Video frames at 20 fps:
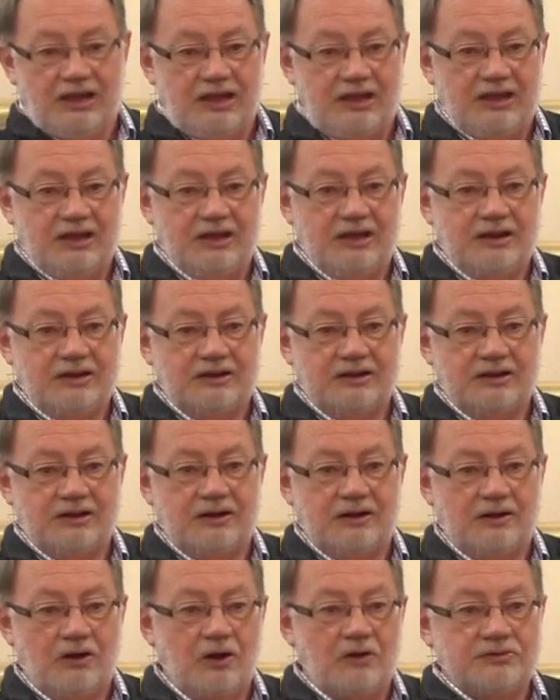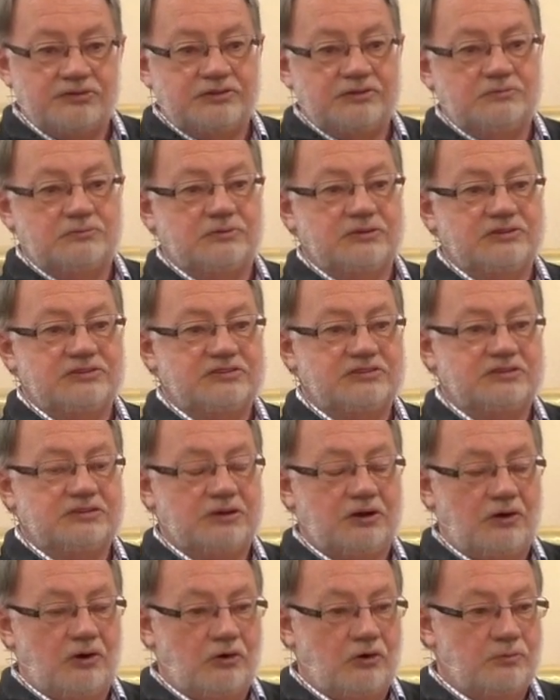And uh, Alton was
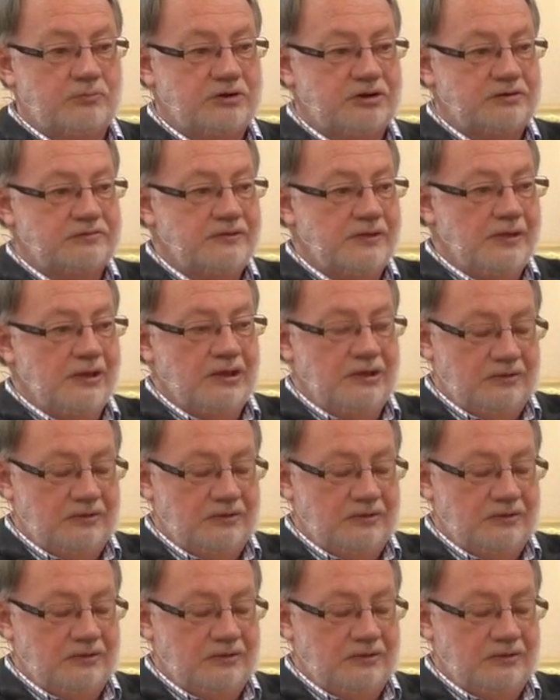the home of